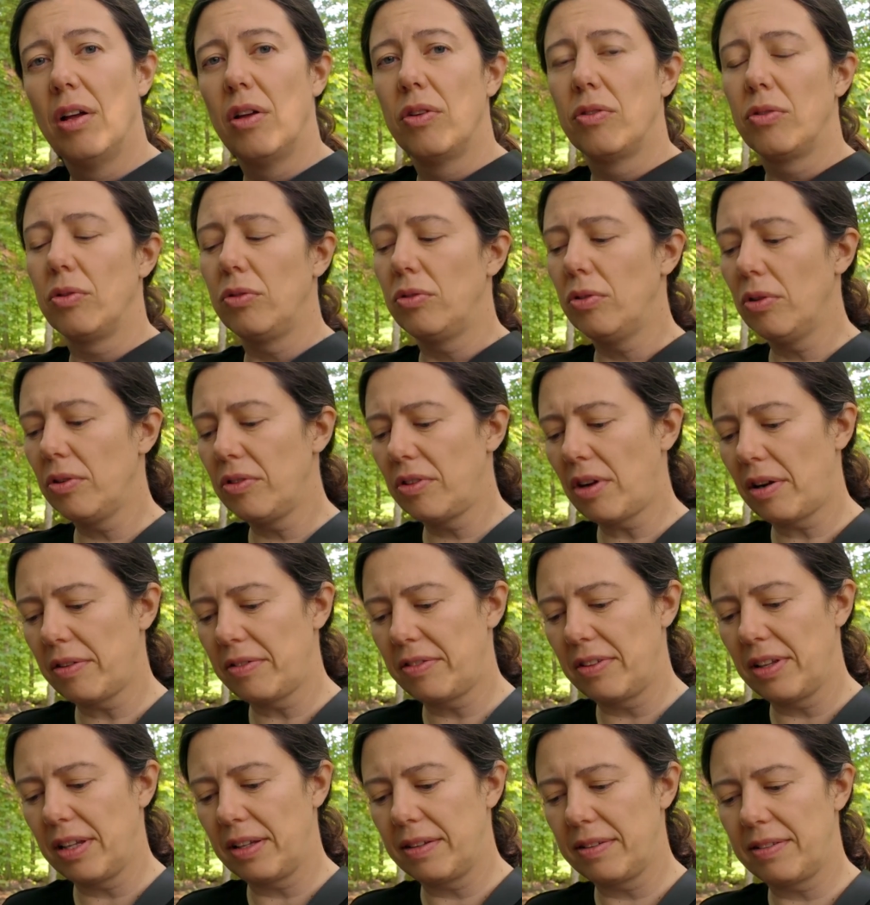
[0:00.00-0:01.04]
So those are
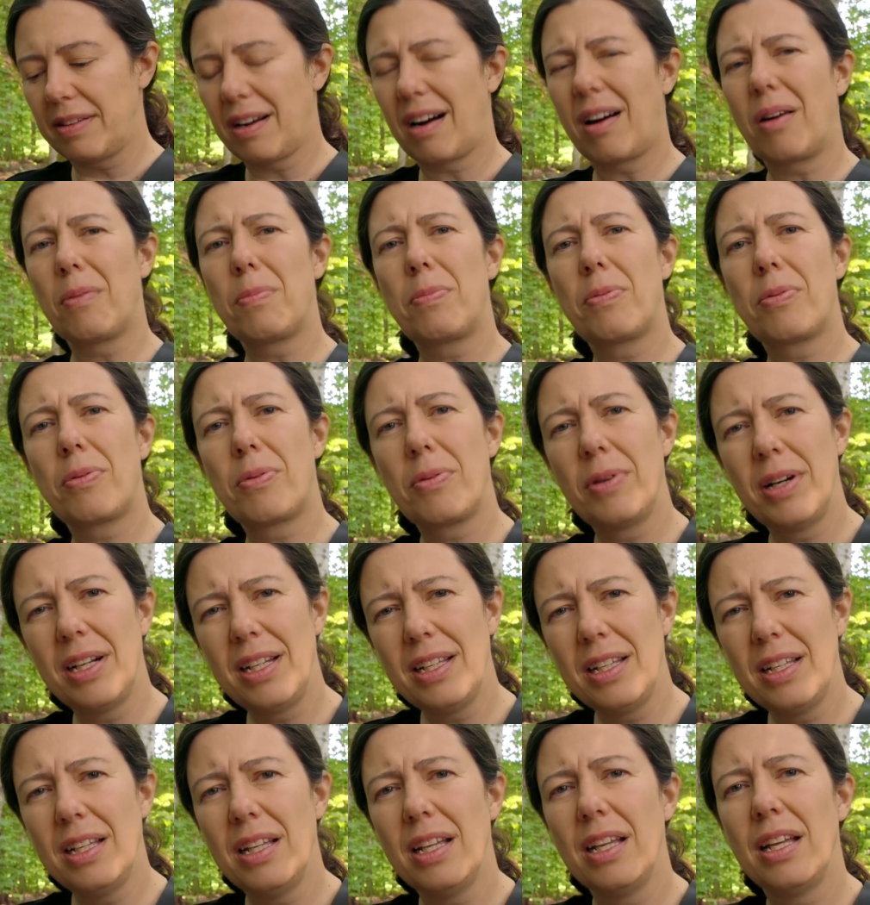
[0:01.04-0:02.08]
things that are
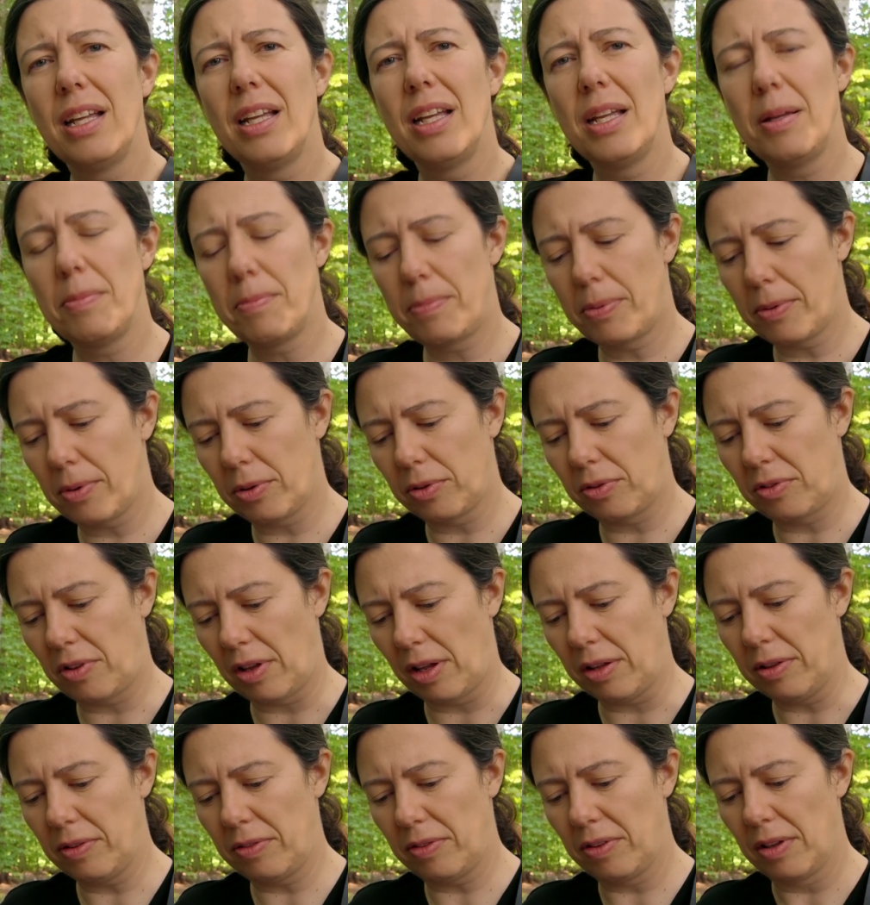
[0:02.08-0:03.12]
pretty
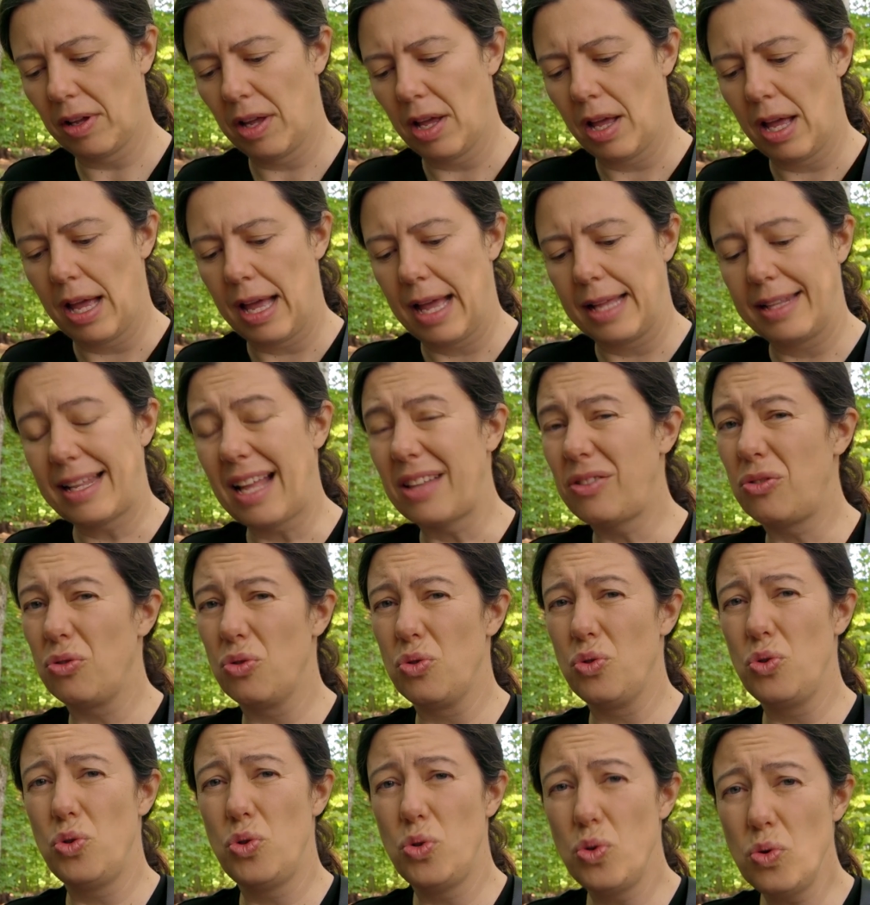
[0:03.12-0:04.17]
important that
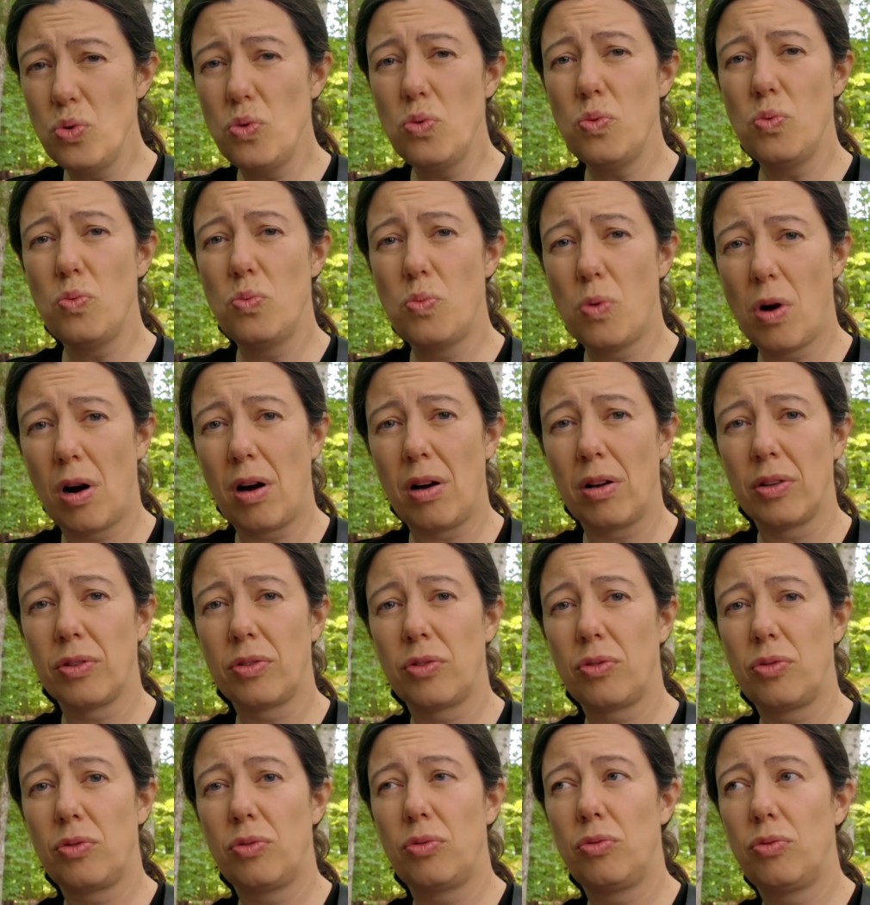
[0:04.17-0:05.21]
you
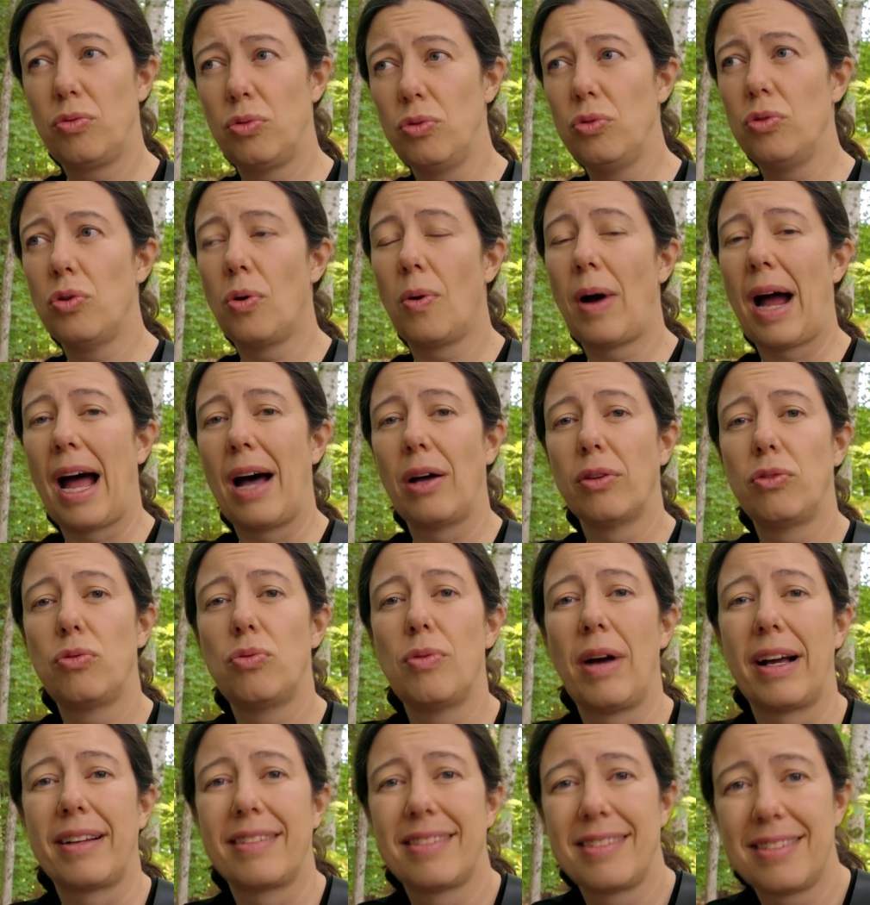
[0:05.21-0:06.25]
want to know how
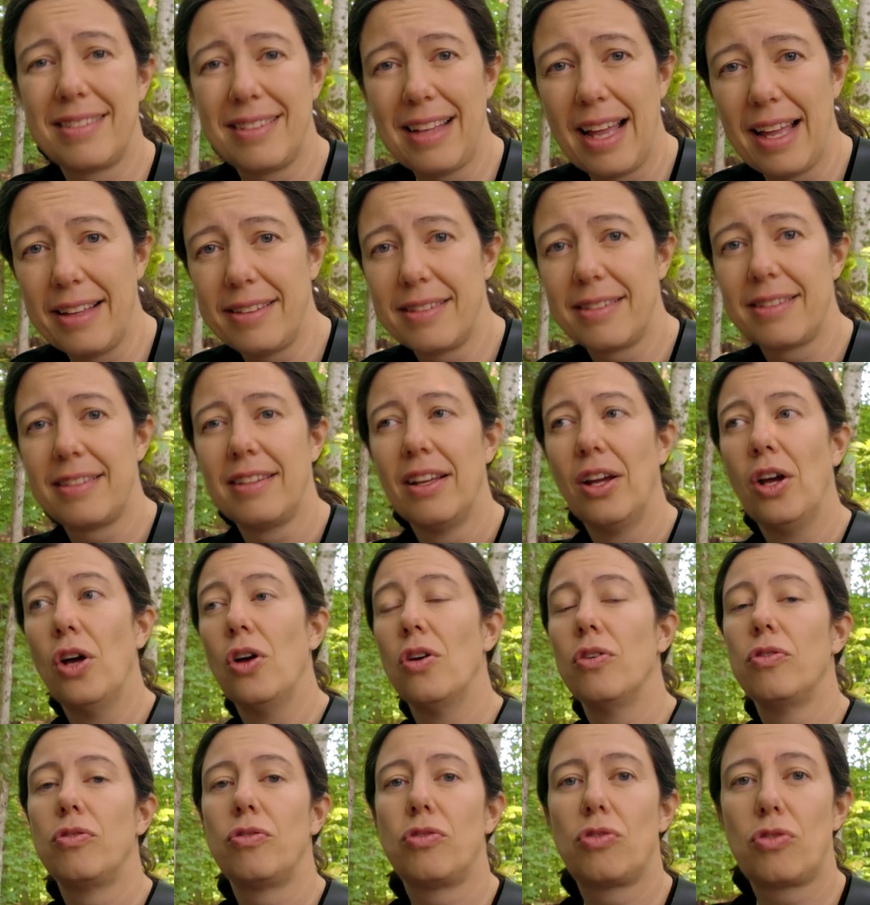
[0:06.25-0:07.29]
to access
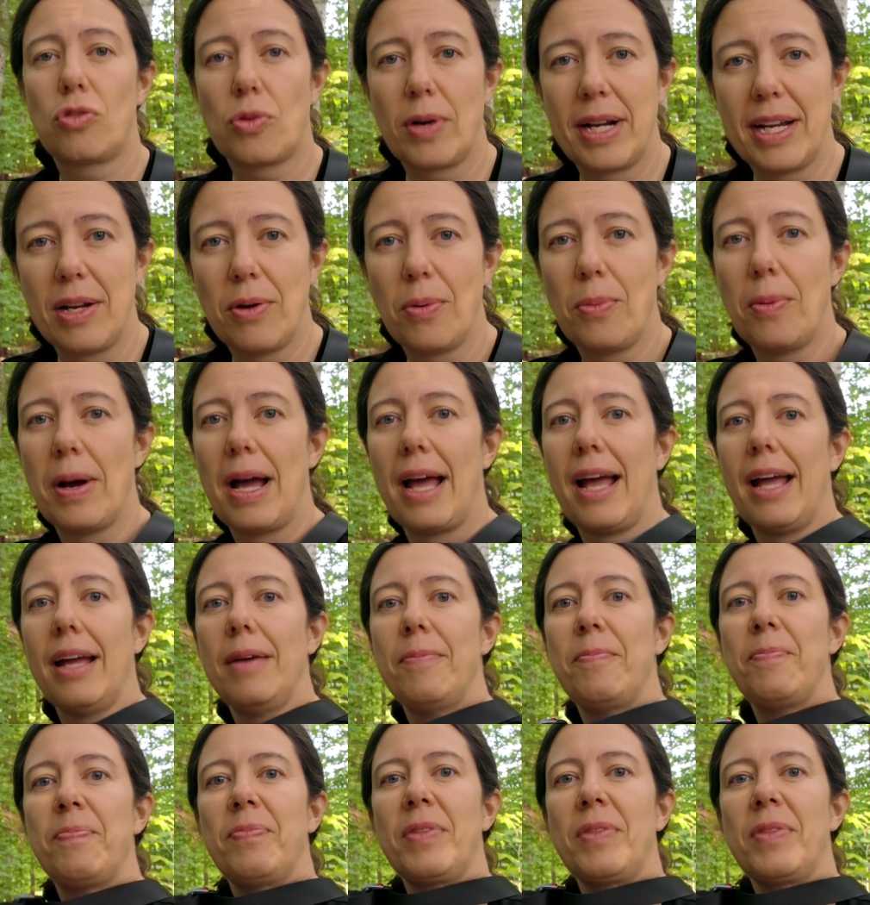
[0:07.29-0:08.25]
straight away.